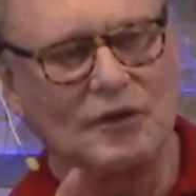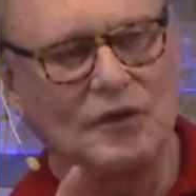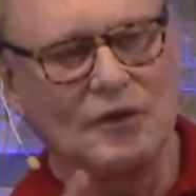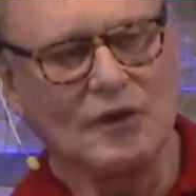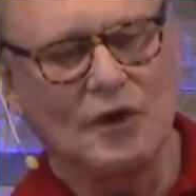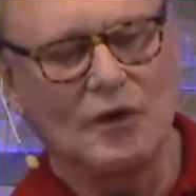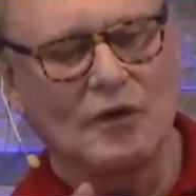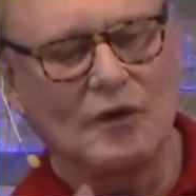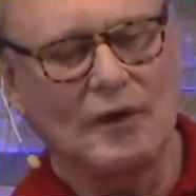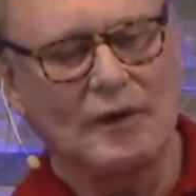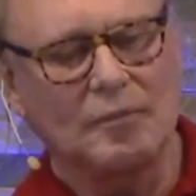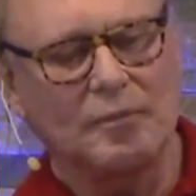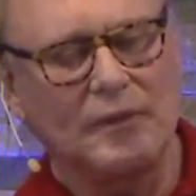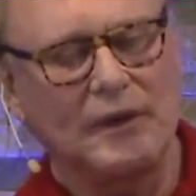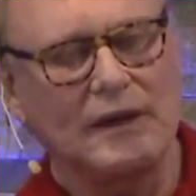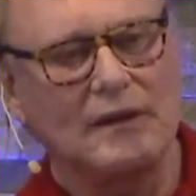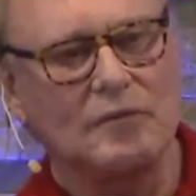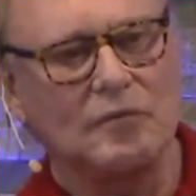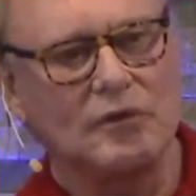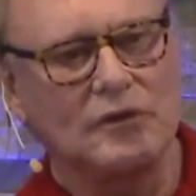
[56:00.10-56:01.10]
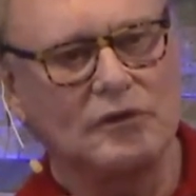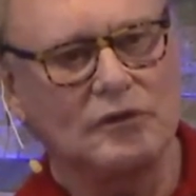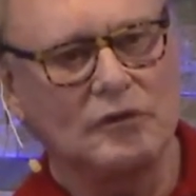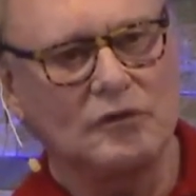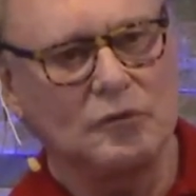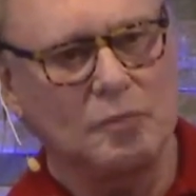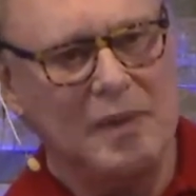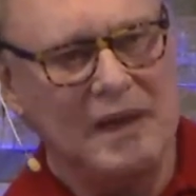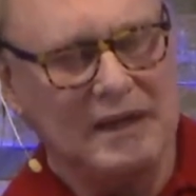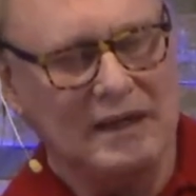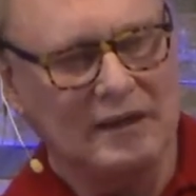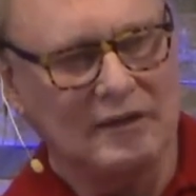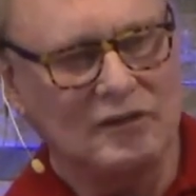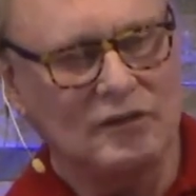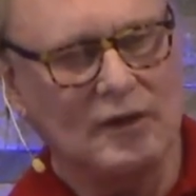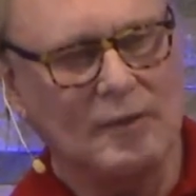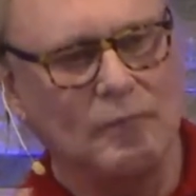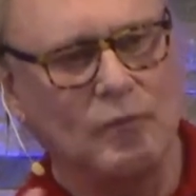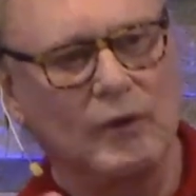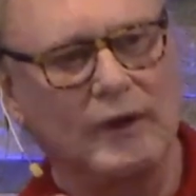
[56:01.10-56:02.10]
know Greg Braden, was speaking
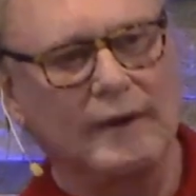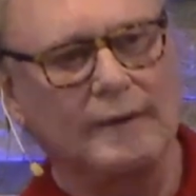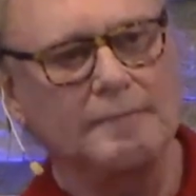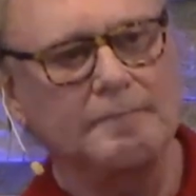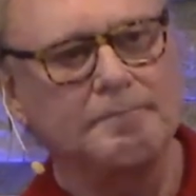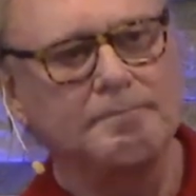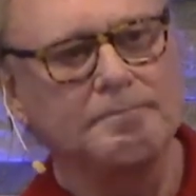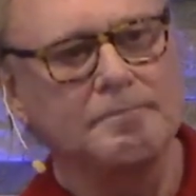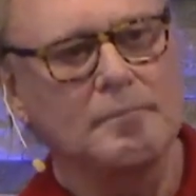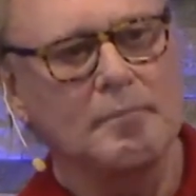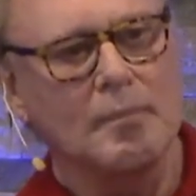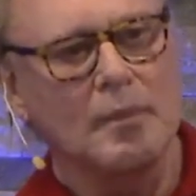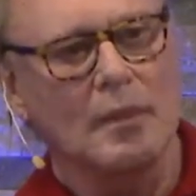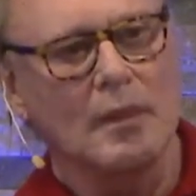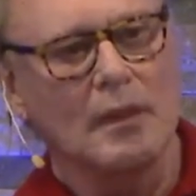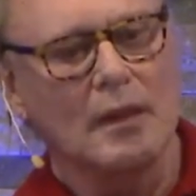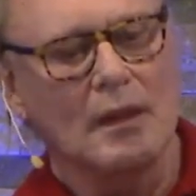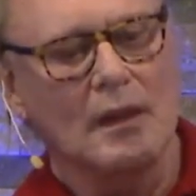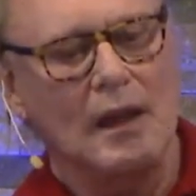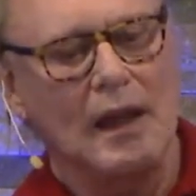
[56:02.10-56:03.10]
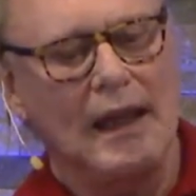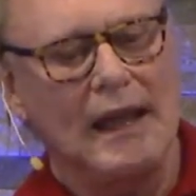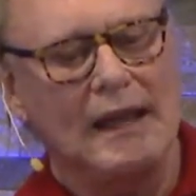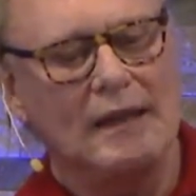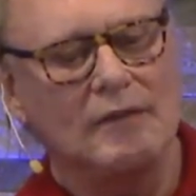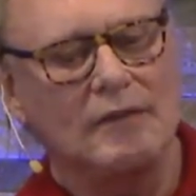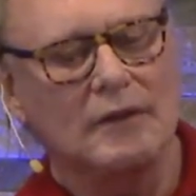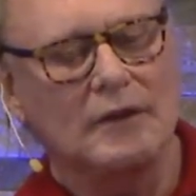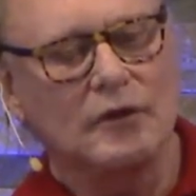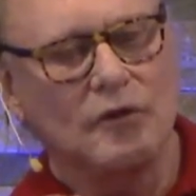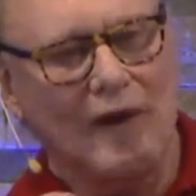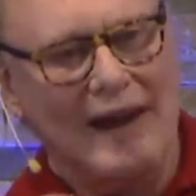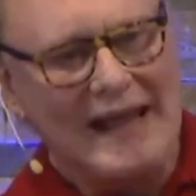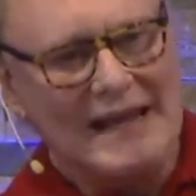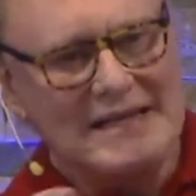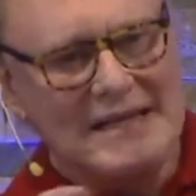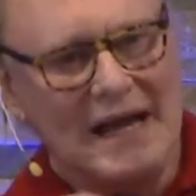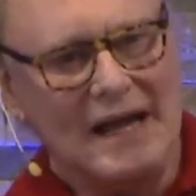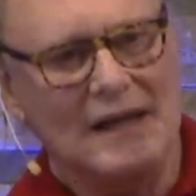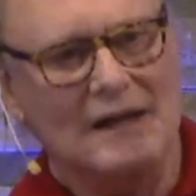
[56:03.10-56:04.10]
somewhere, and the
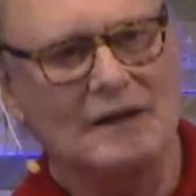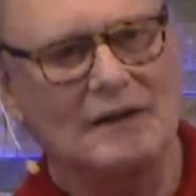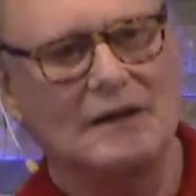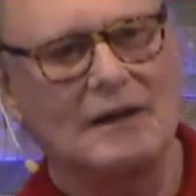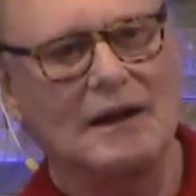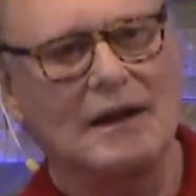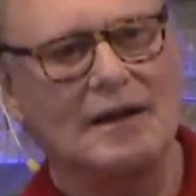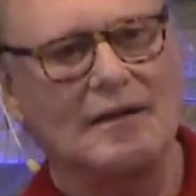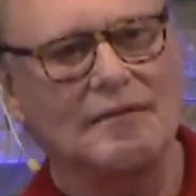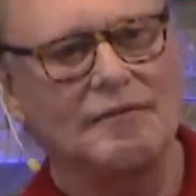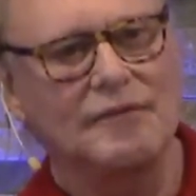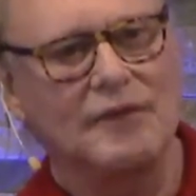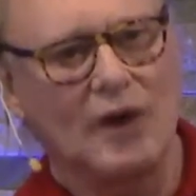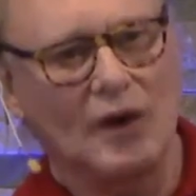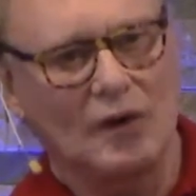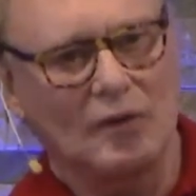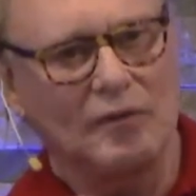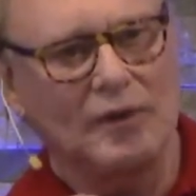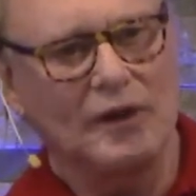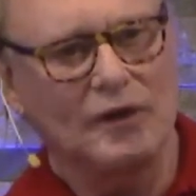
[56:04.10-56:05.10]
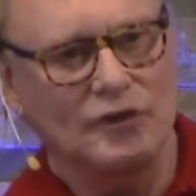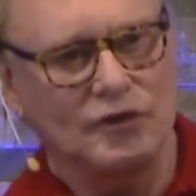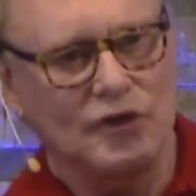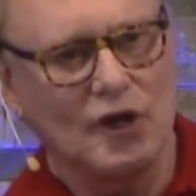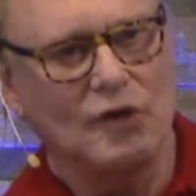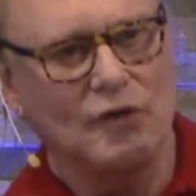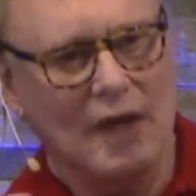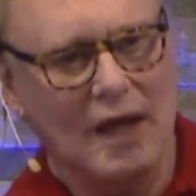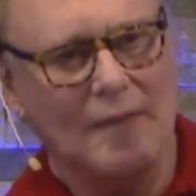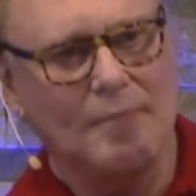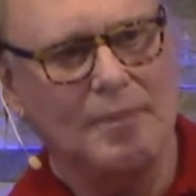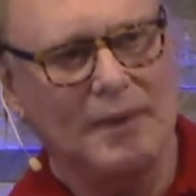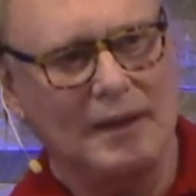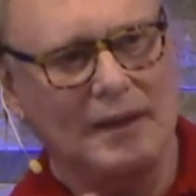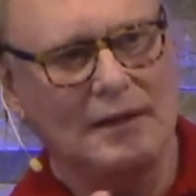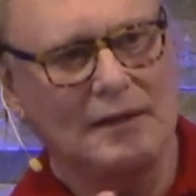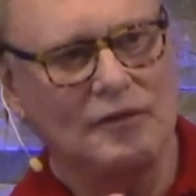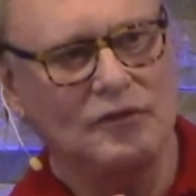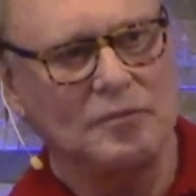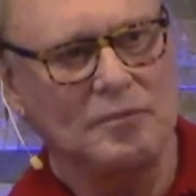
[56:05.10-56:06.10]
granddaughter of Darwin showed up at
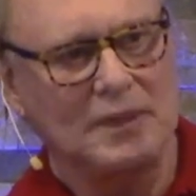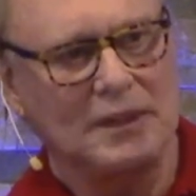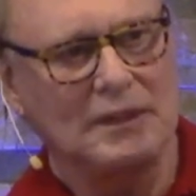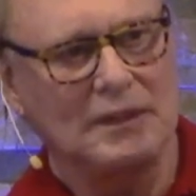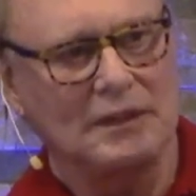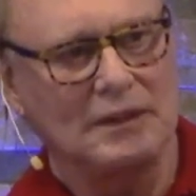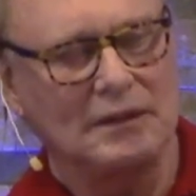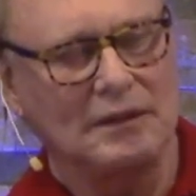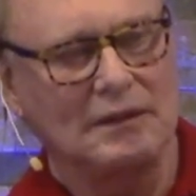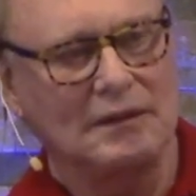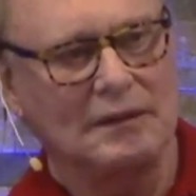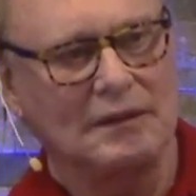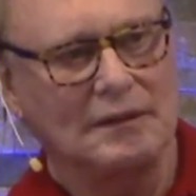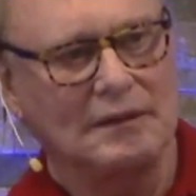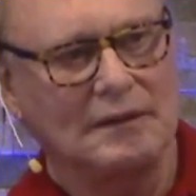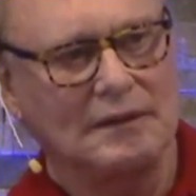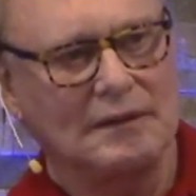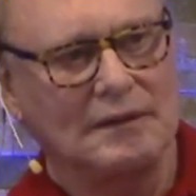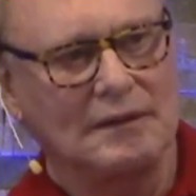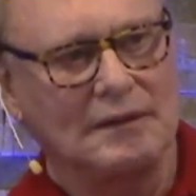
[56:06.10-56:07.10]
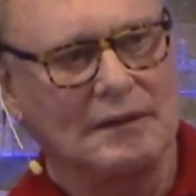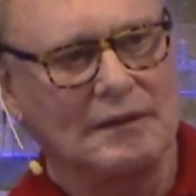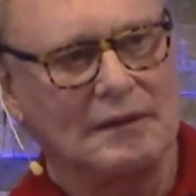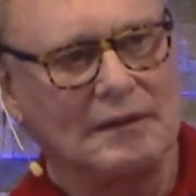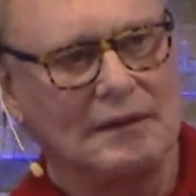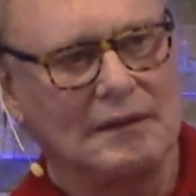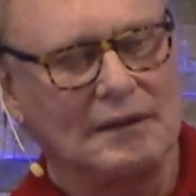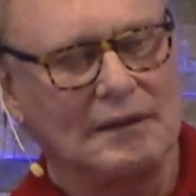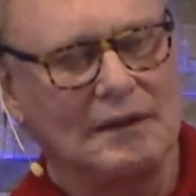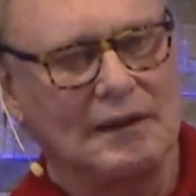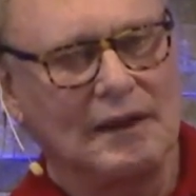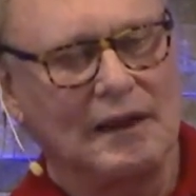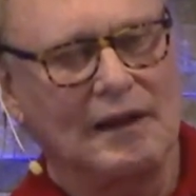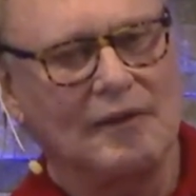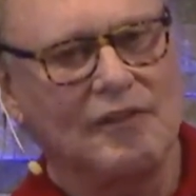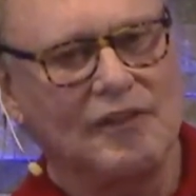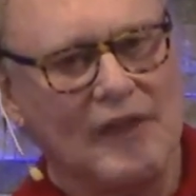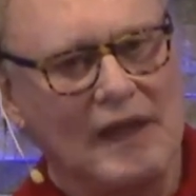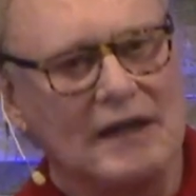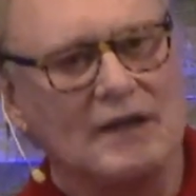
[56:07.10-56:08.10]
his meeting and
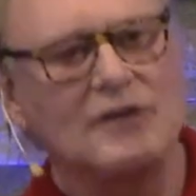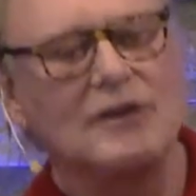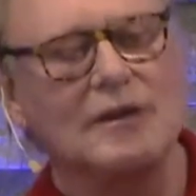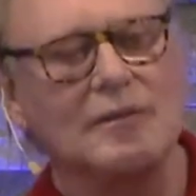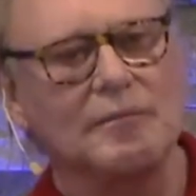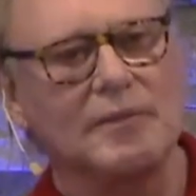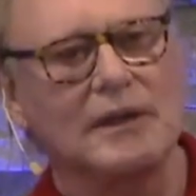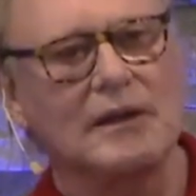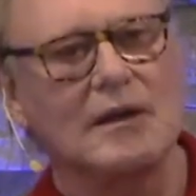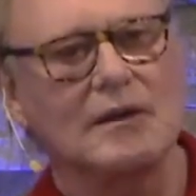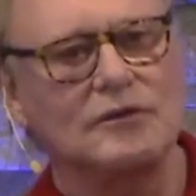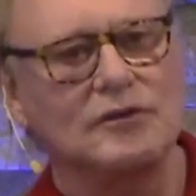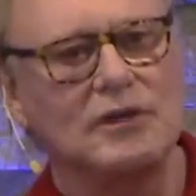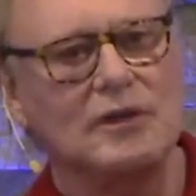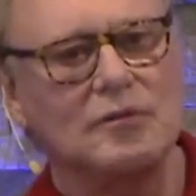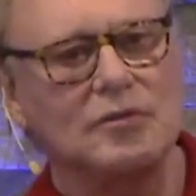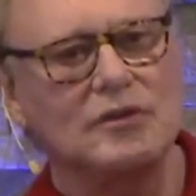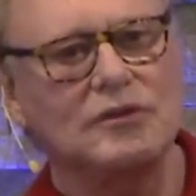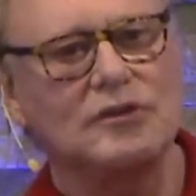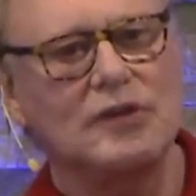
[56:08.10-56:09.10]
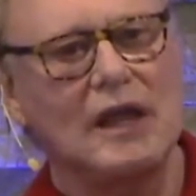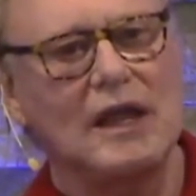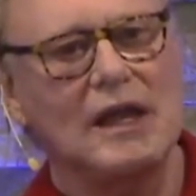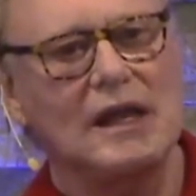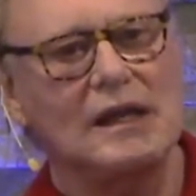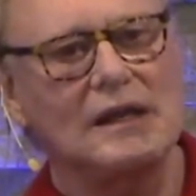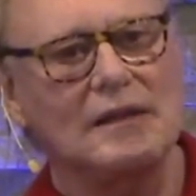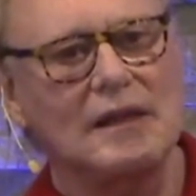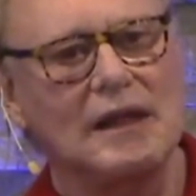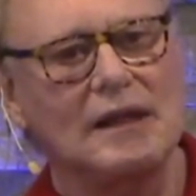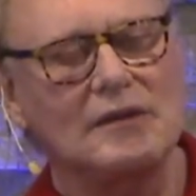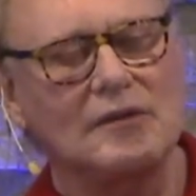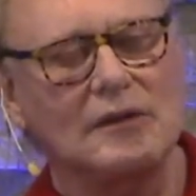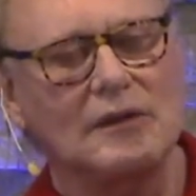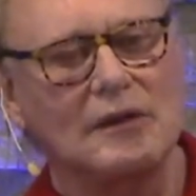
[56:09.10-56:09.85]
thanked him because he was saying that